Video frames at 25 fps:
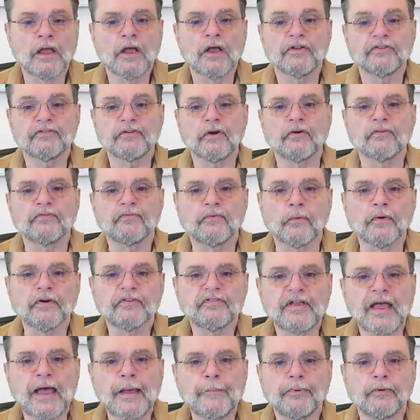So for
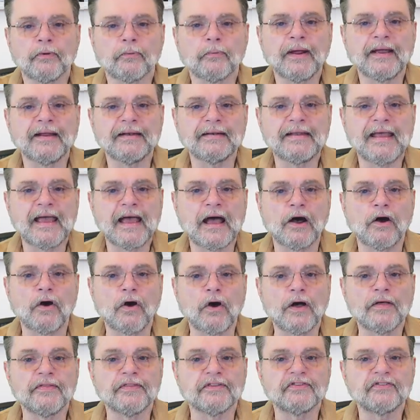example, right now
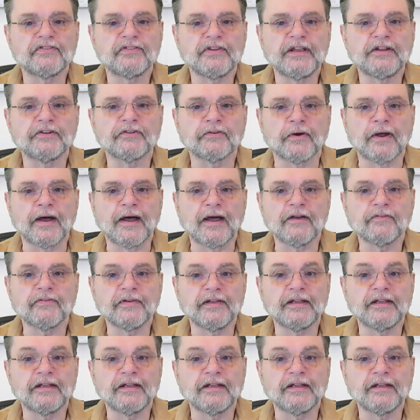on the C drive,